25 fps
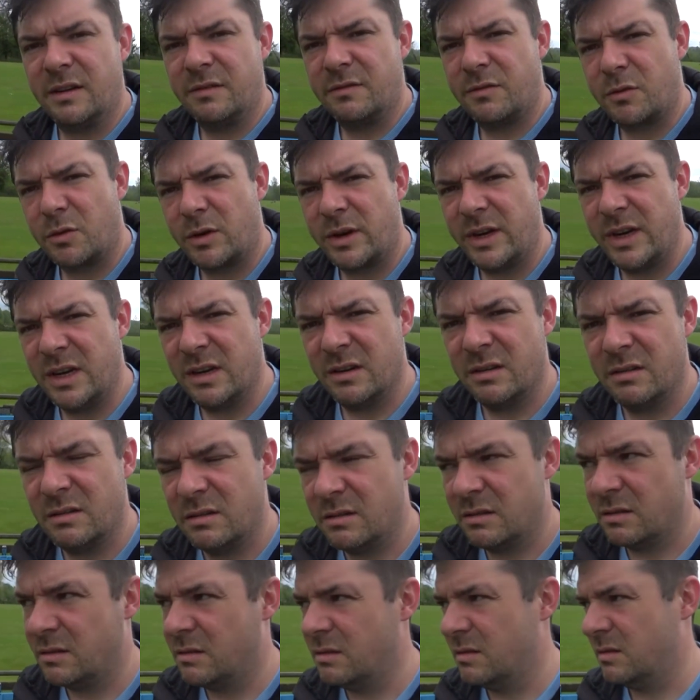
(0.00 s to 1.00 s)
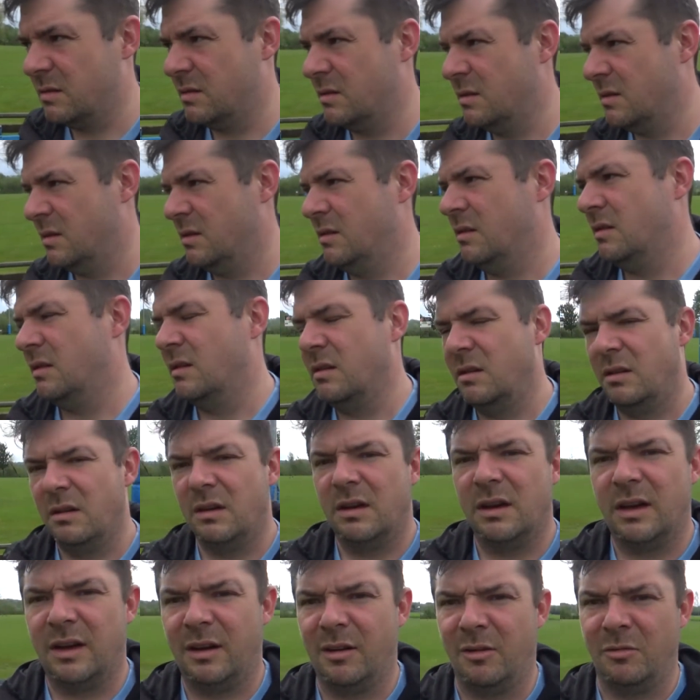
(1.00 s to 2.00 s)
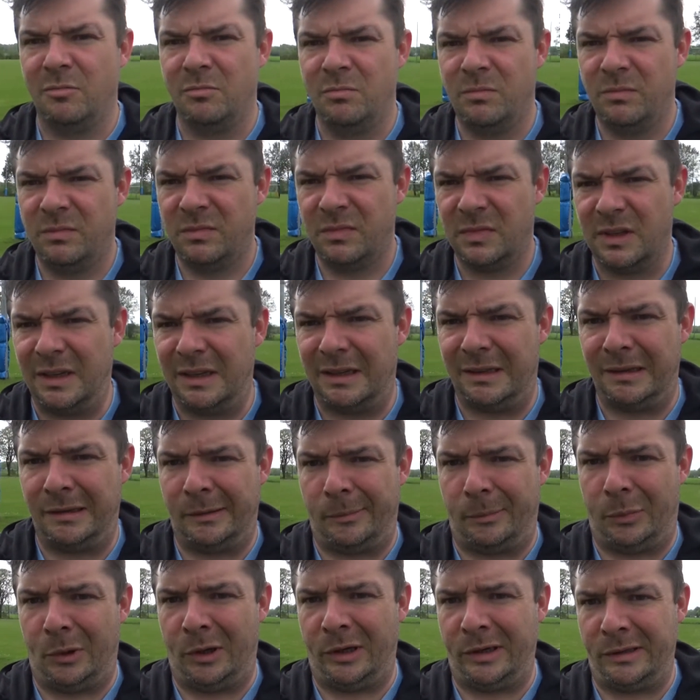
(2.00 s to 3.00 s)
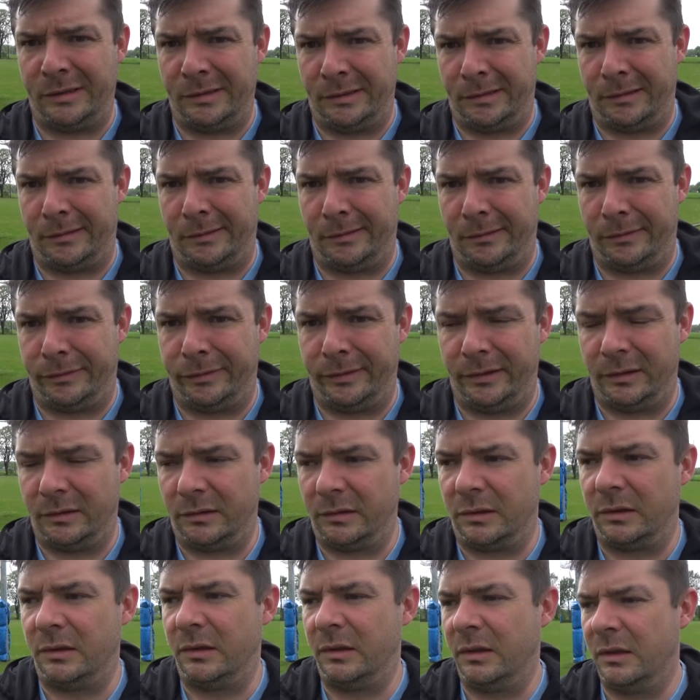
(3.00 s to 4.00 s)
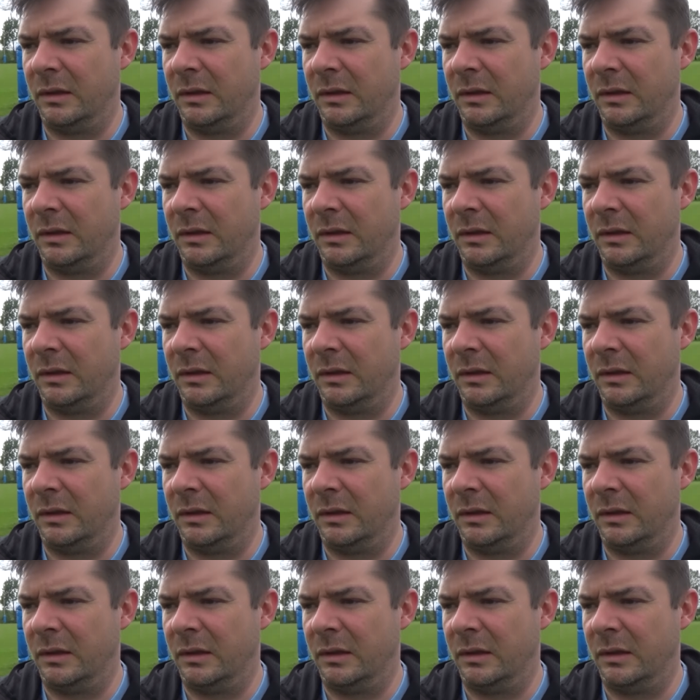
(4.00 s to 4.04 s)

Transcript: 140. Um, got a lot of birds out on the field.